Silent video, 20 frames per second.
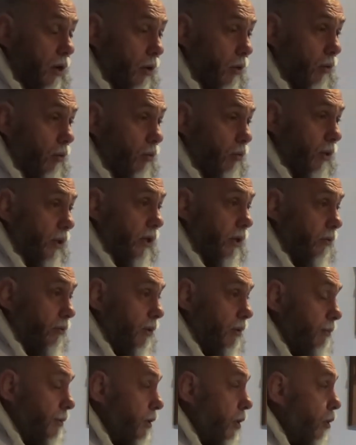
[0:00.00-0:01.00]

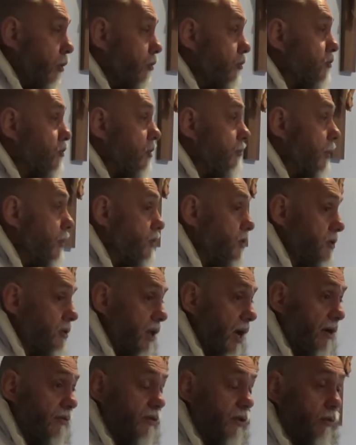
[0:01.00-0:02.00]
we've been hurt so much in
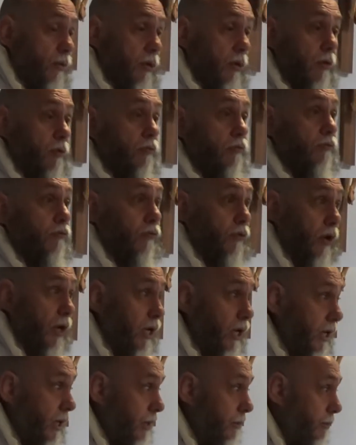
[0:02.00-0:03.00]
life that we're
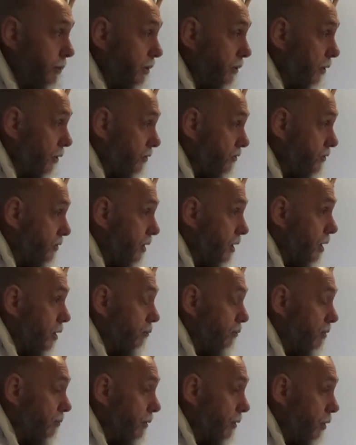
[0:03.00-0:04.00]
afraid because
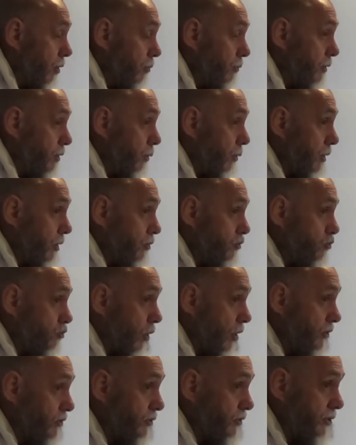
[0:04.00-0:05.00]
we've been hurt. We don't want to
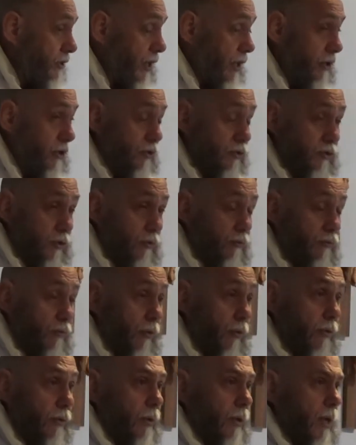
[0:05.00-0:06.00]
trust again and so
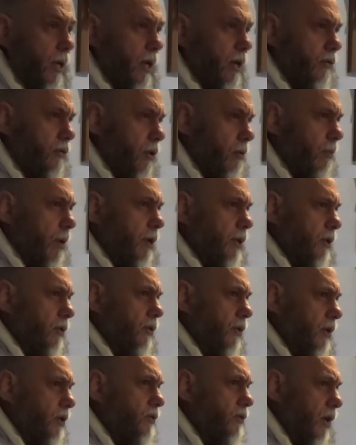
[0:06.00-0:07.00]
forth. There are many
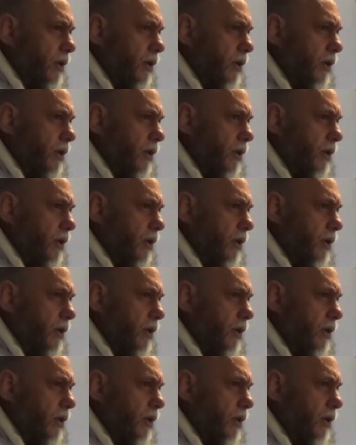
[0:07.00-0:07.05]
things